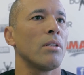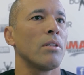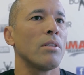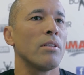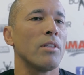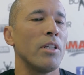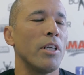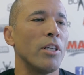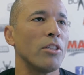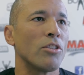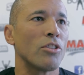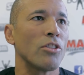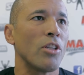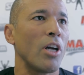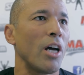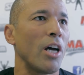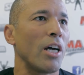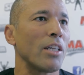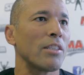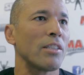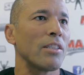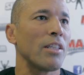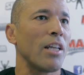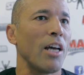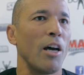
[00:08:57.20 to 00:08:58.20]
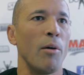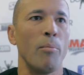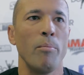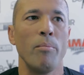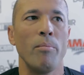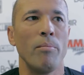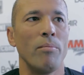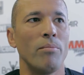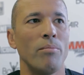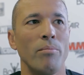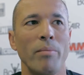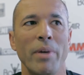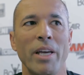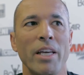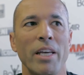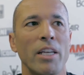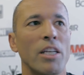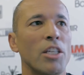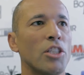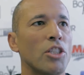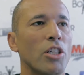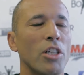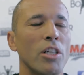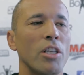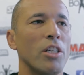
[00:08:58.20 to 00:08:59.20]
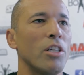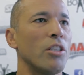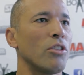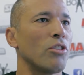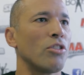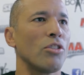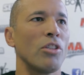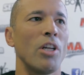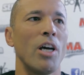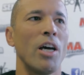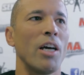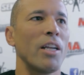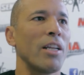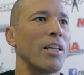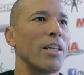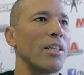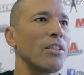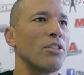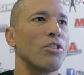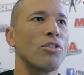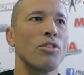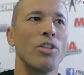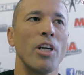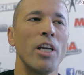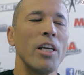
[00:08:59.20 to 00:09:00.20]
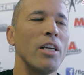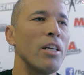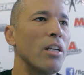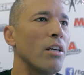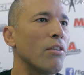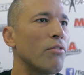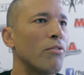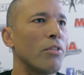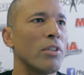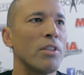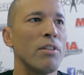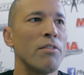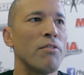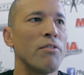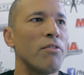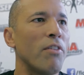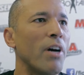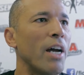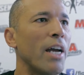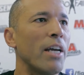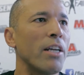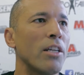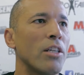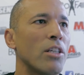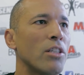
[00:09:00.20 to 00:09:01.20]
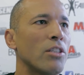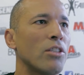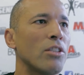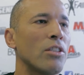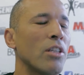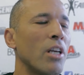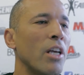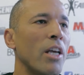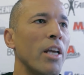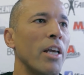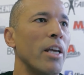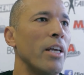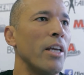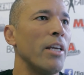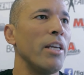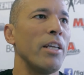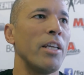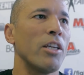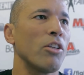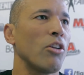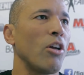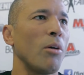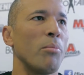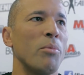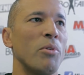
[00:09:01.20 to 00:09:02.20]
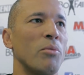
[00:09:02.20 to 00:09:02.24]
He's not a manager. He's not a trainer for the fighters. He cannot be